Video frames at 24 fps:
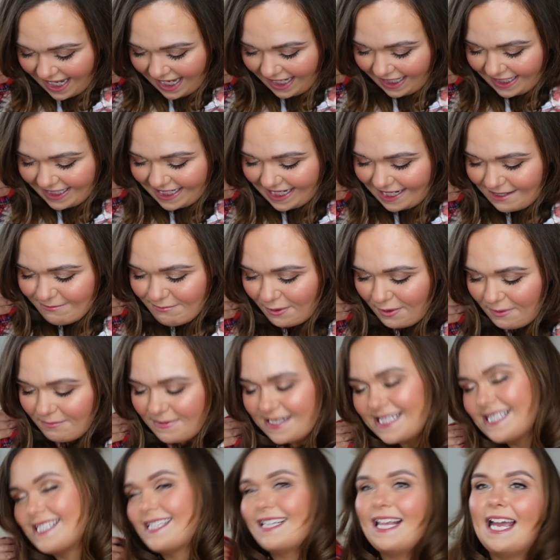And I'm
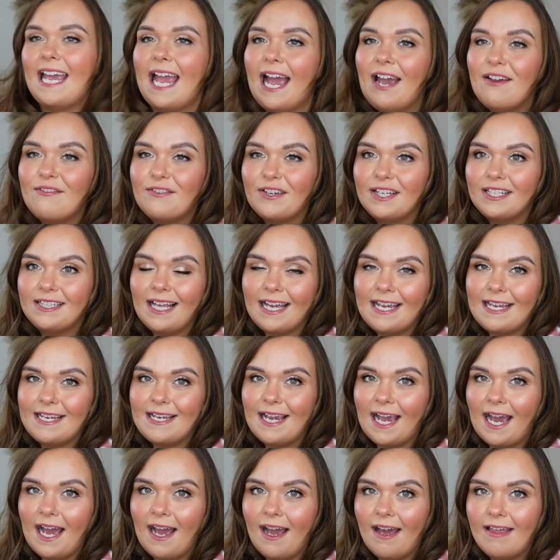almost like, I feel like